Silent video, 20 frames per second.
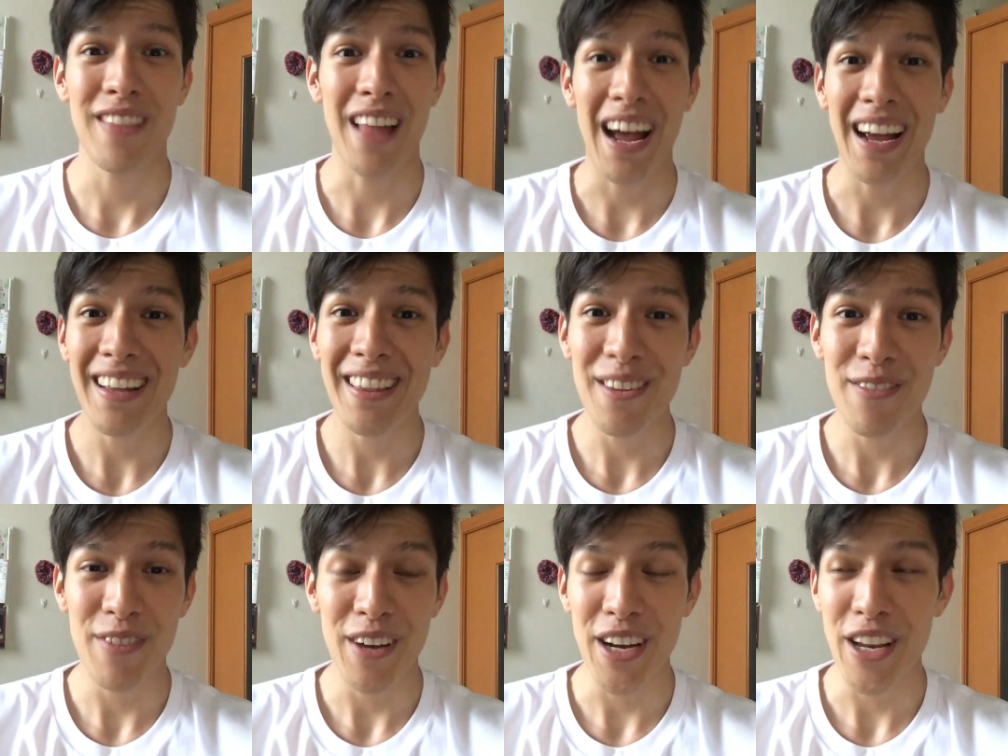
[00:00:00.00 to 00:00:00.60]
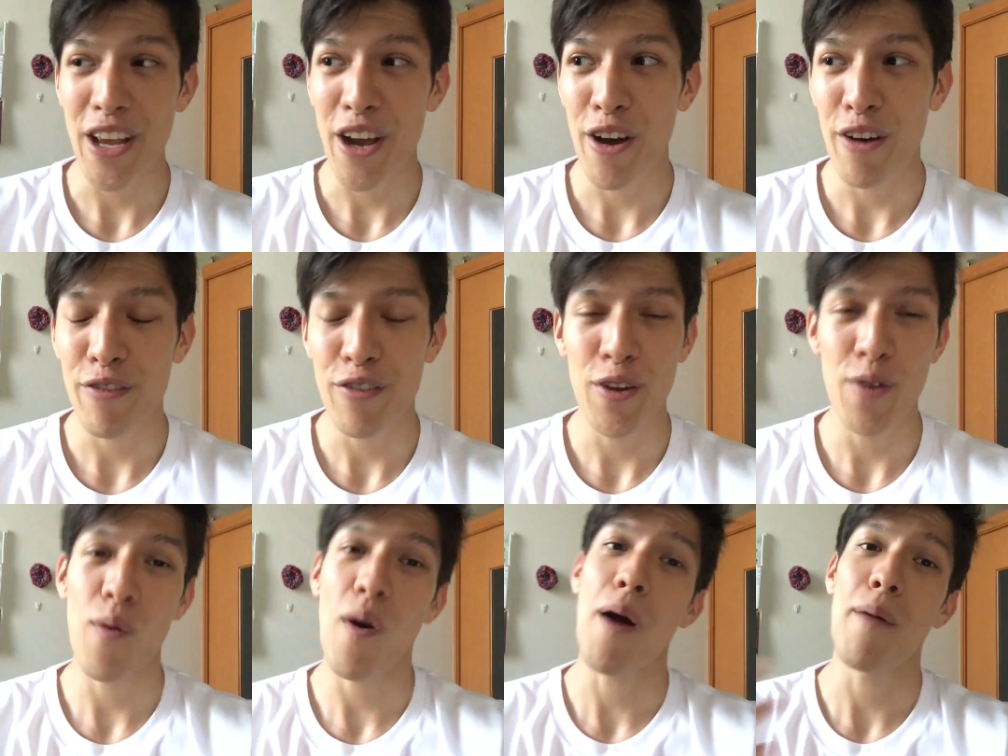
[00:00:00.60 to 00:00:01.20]
Like the video
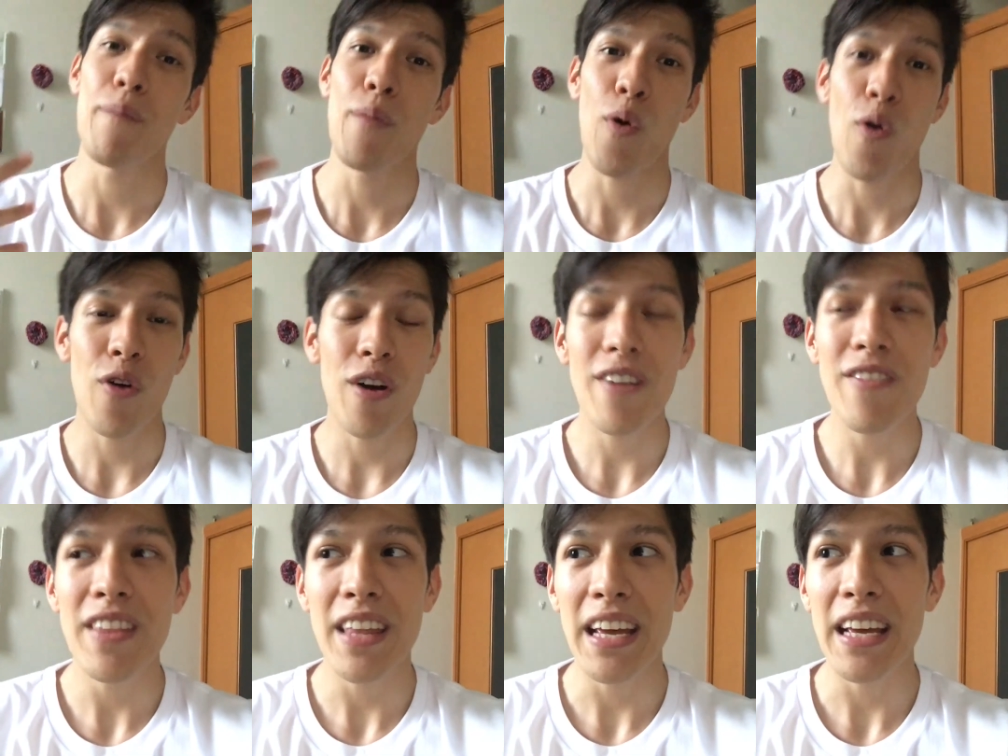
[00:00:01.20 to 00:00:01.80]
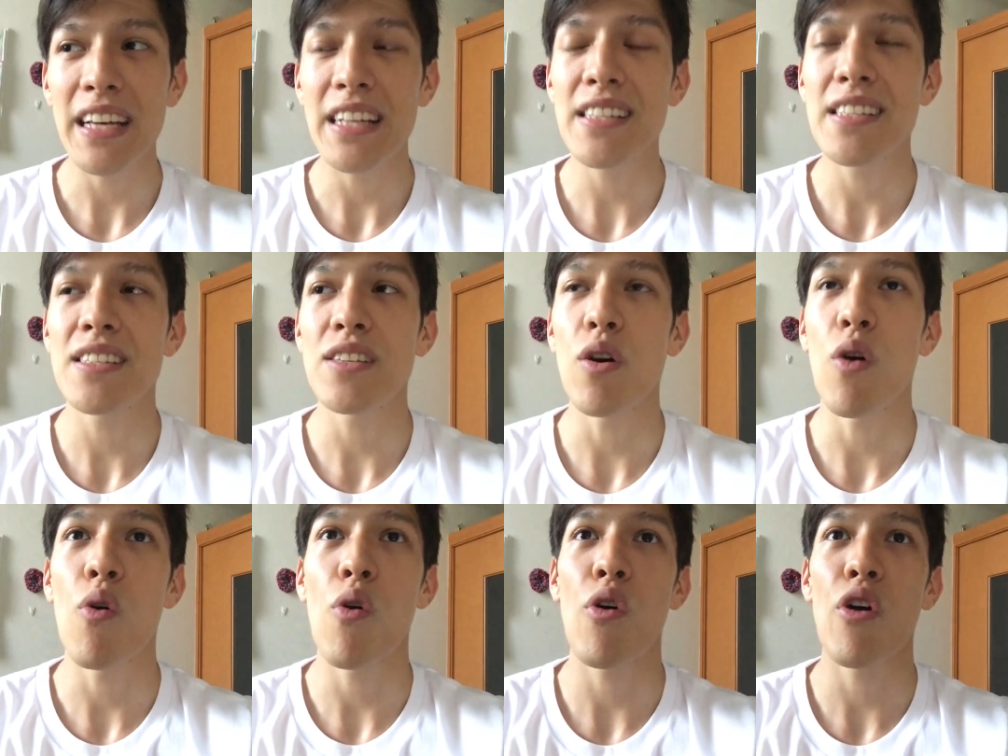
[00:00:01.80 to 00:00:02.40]
if you want more of this,
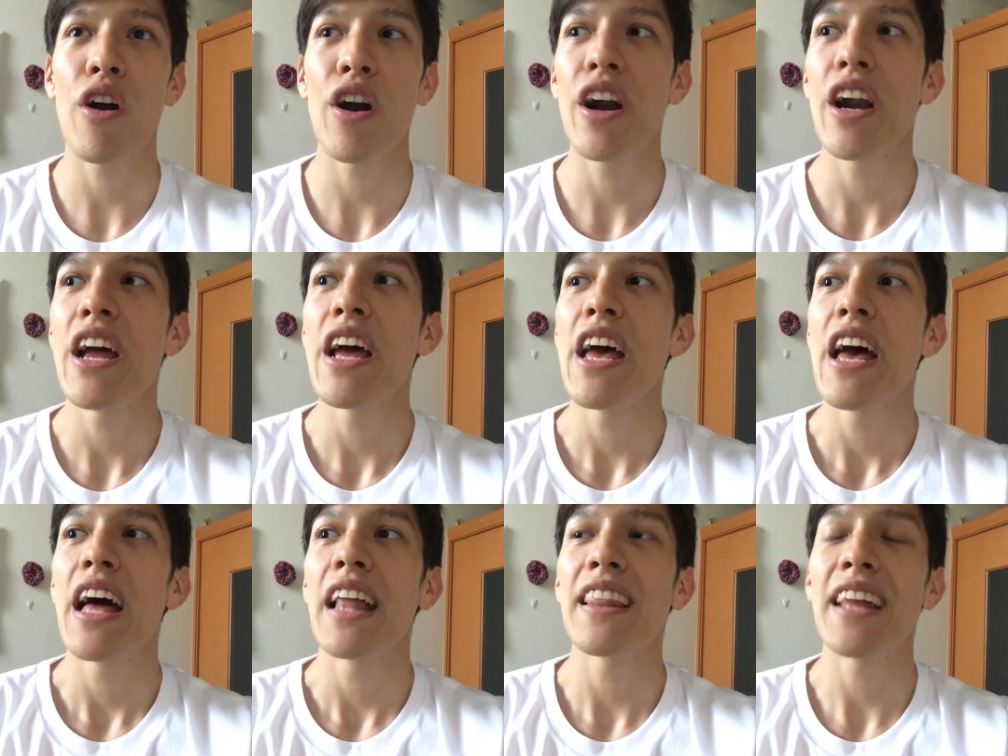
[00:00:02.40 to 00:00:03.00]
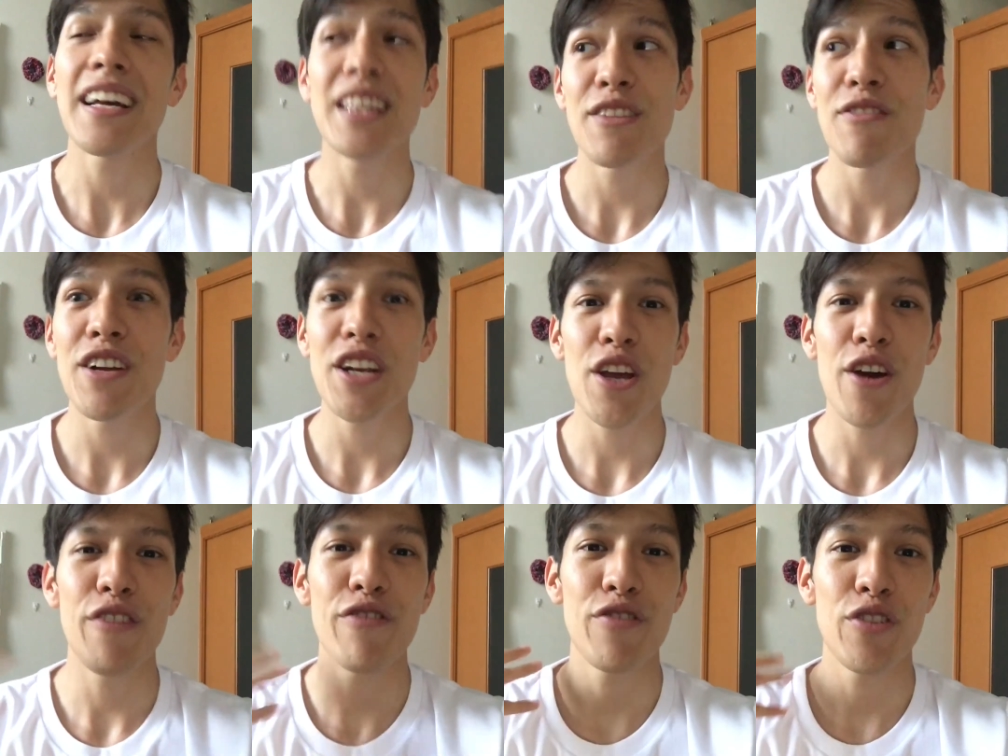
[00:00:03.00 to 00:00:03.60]
or like the
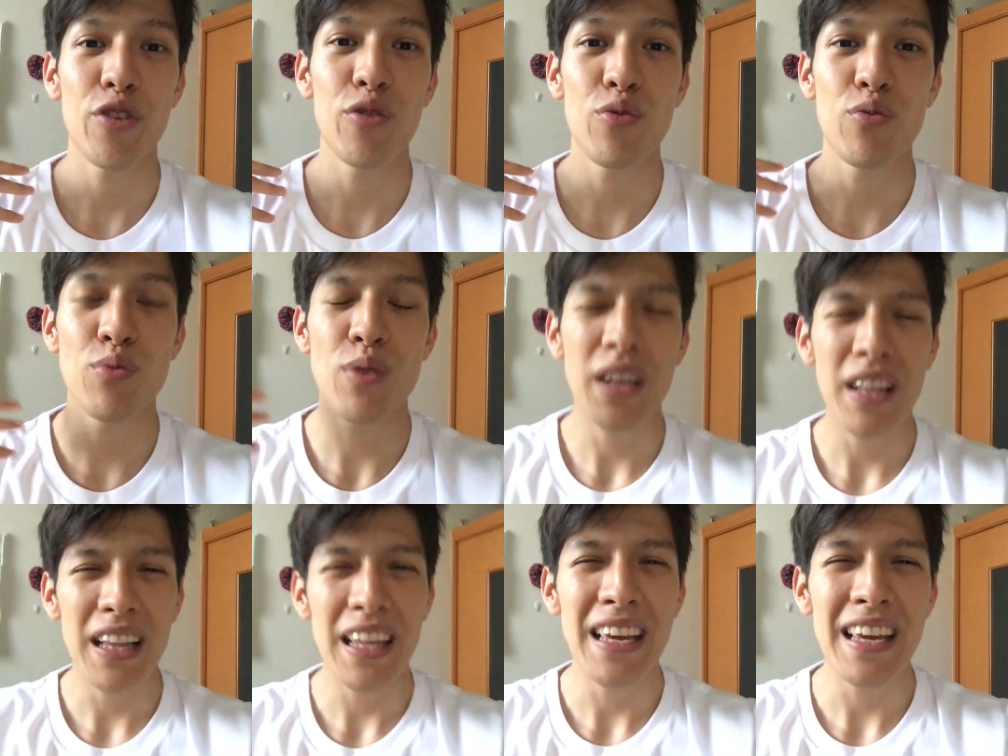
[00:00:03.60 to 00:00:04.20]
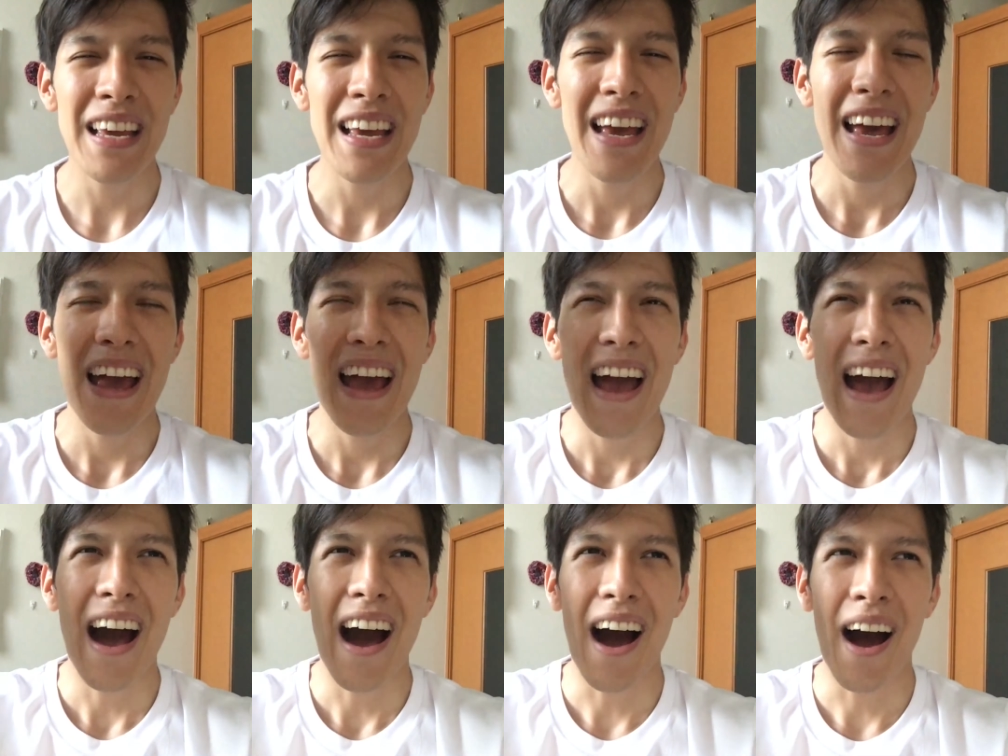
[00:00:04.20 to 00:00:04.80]
video if you really
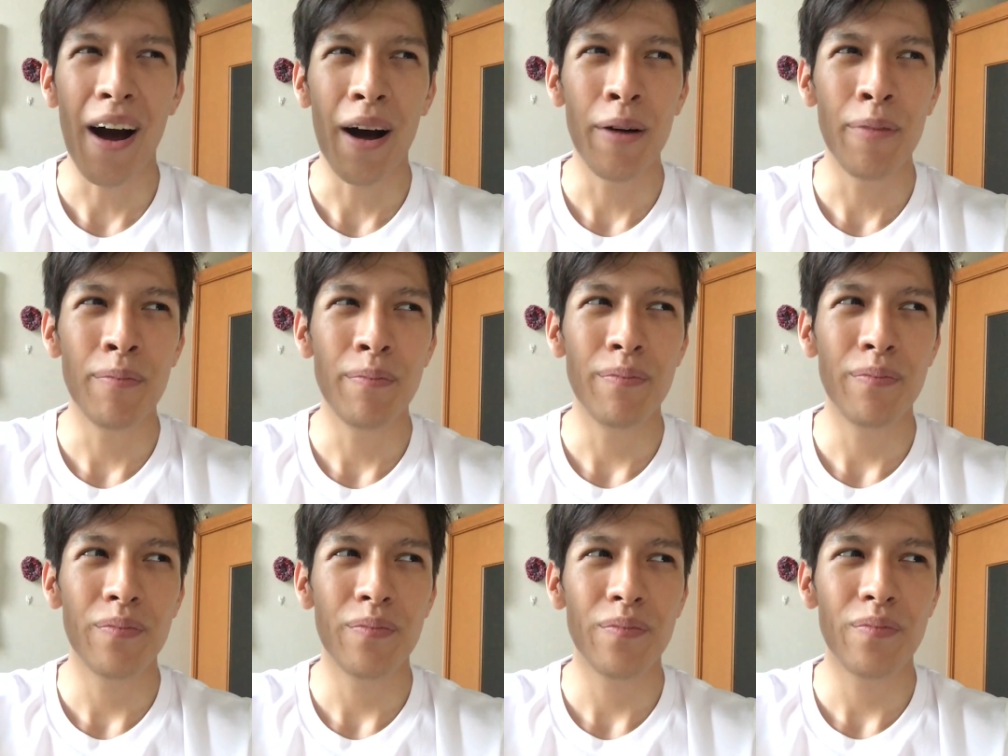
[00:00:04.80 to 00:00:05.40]
are